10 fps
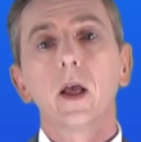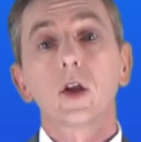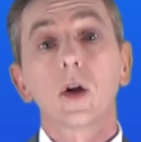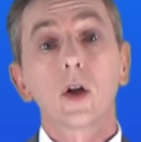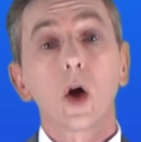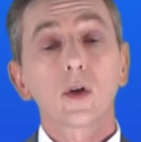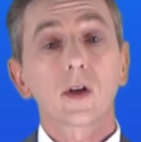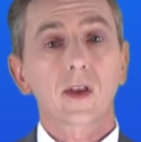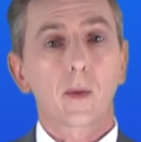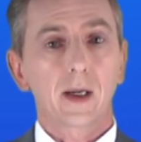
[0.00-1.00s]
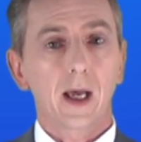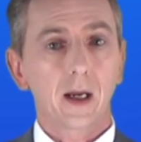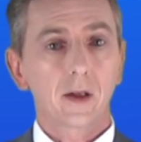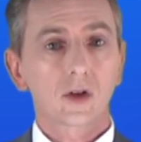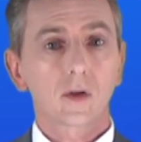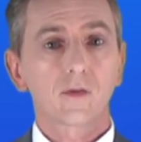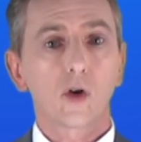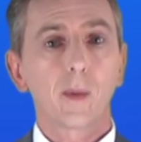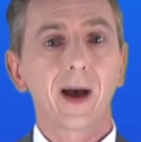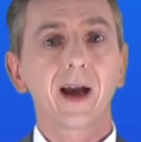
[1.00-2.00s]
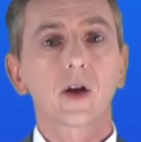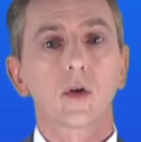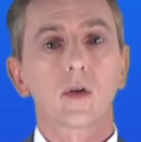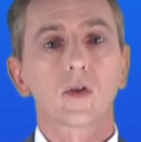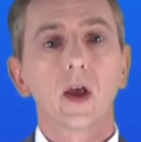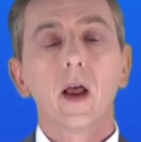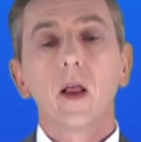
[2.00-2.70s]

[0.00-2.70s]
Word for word: You'll notice that when halogens form ions,